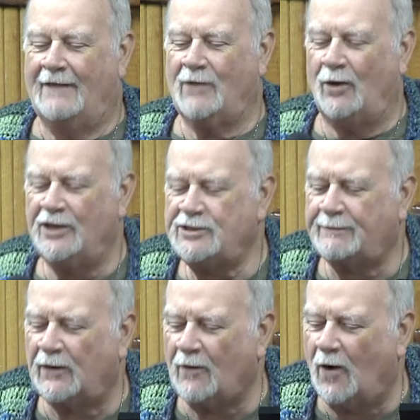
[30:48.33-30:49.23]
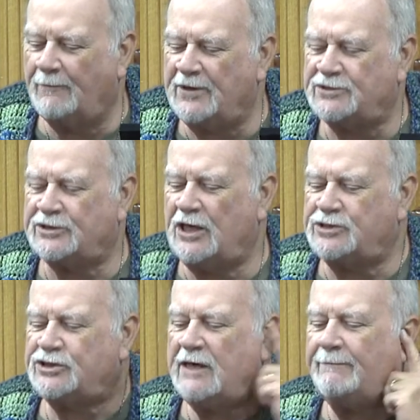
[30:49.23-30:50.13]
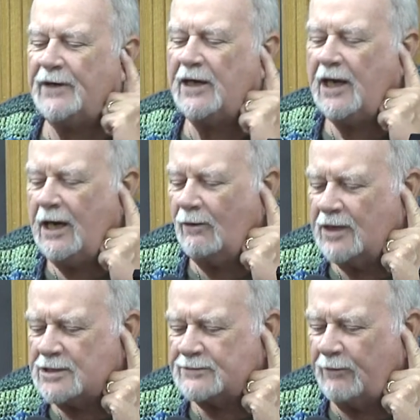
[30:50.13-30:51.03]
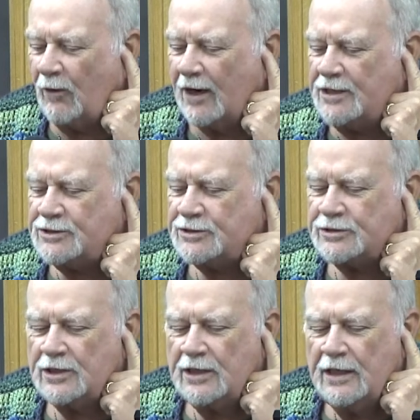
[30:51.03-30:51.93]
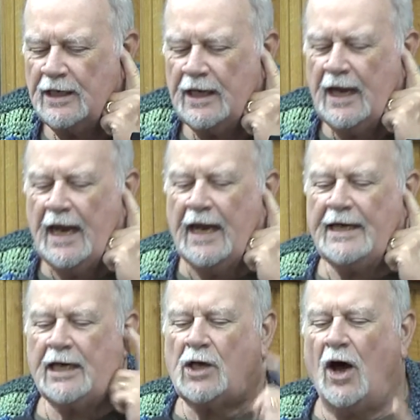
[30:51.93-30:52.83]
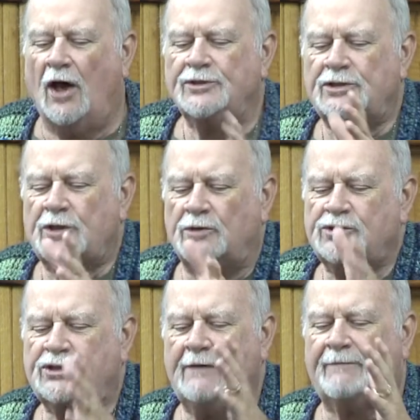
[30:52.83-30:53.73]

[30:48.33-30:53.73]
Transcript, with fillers: Amen. And the Holy Spirit opens, and the sheep hear his voice